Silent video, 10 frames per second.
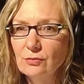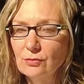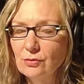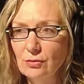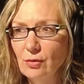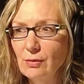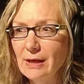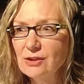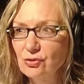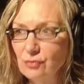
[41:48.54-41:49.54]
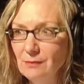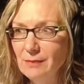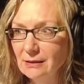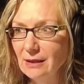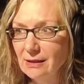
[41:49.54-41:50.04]
You don't get to treat
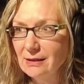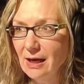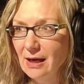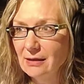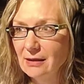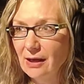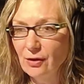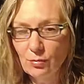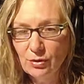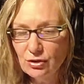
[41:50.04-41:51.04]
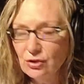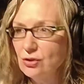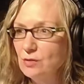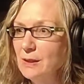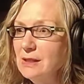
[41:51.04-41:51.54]
me like that. I don't want you to
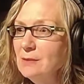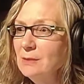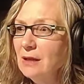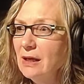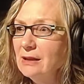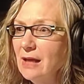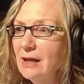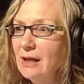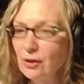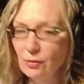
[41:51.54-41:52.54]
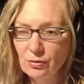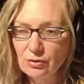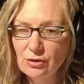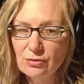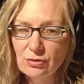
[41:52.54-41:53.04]
speak to me like that. I don't want
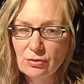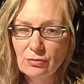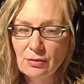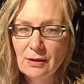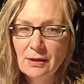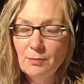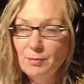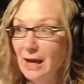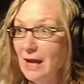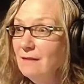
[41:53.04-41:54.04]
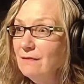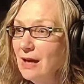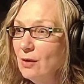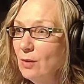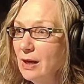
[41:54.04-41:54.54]
you to behave
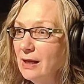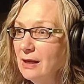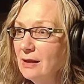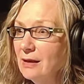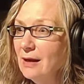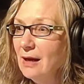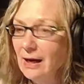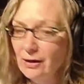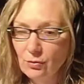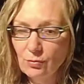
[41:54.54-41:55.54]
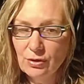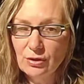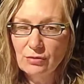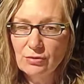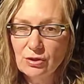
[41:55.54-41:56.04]
that way. I don't want
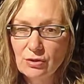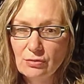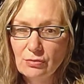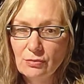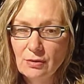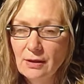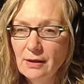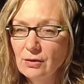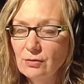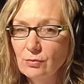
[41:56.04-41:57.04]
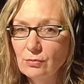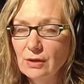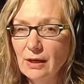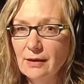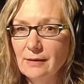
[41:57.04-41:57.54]
you to
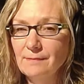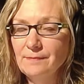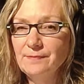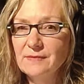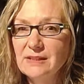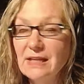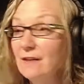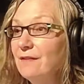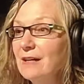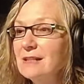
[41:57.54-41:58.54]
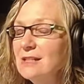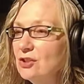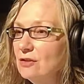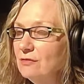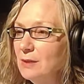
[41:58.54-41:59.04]
take
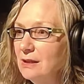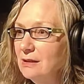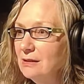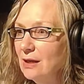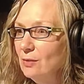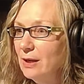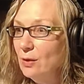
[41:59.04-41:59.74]
advantage of me in that way.